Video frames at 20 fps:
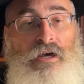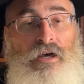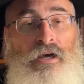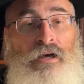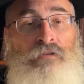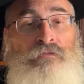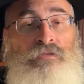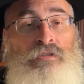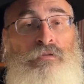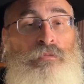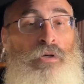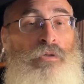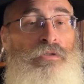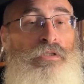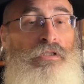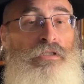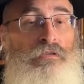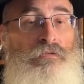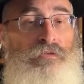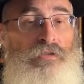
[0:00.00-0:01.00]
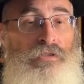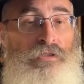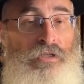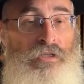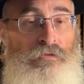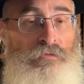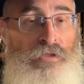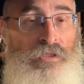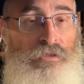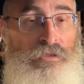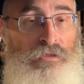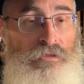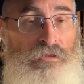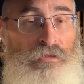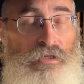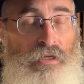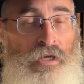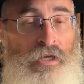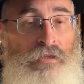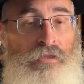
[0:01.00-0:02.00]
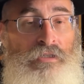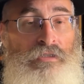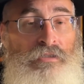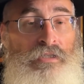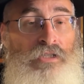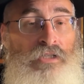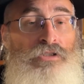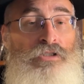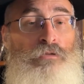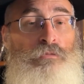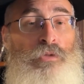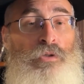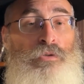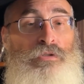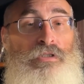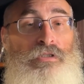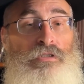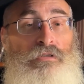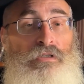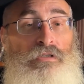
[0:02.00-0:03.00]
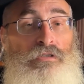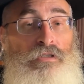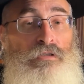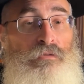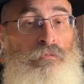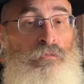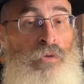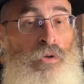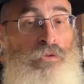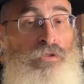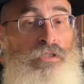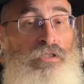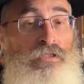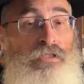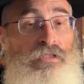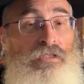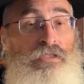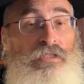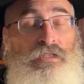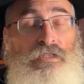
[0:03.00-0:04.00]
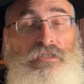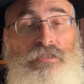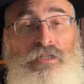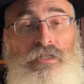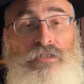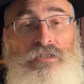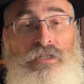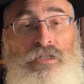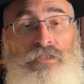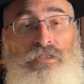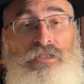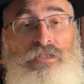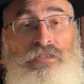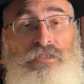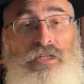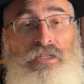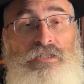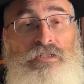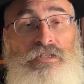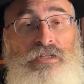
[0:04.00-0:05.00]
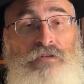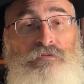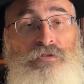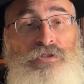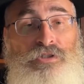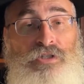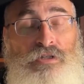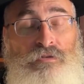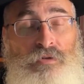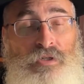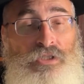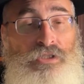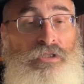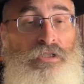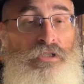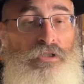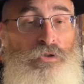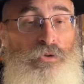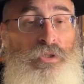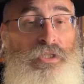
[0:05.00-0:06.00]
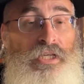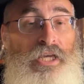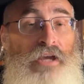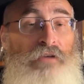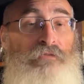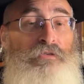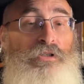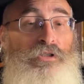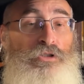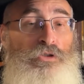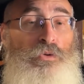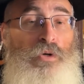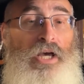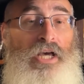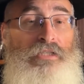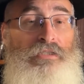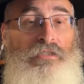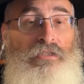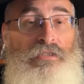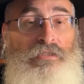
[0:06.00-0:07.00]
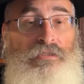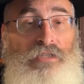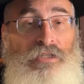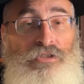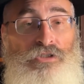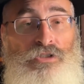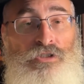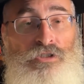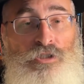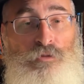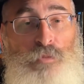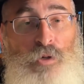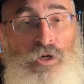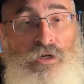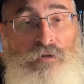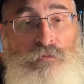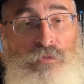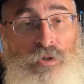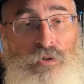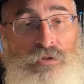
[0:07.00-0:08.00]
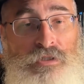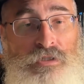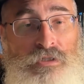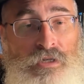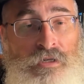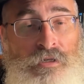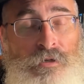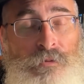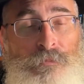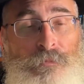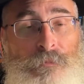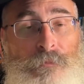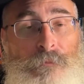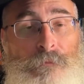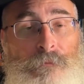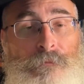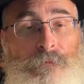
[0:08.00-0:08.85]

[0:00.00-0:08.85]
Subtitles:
of the Moses of our generation and extension of Moses, because Moses is extended in every generation, including every Jew has an extension of spark of Moses in him.